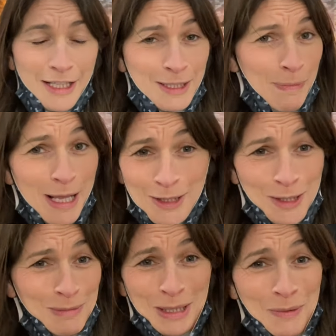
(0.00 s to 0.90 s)
This better do
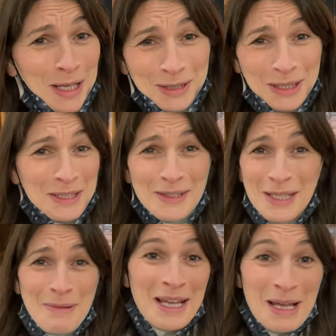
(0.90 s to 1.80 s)
me the world to get
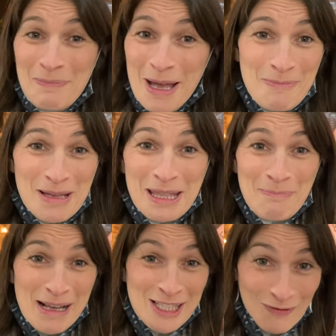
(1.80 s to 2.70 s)
him. It better be the
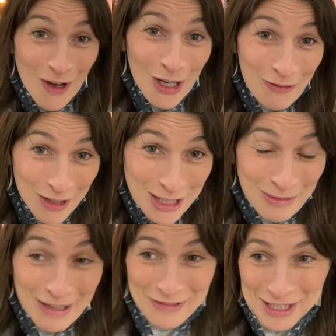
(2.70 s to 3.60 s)
best fiver you
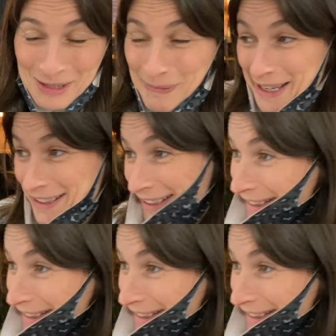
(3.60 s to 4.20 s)
ever spent.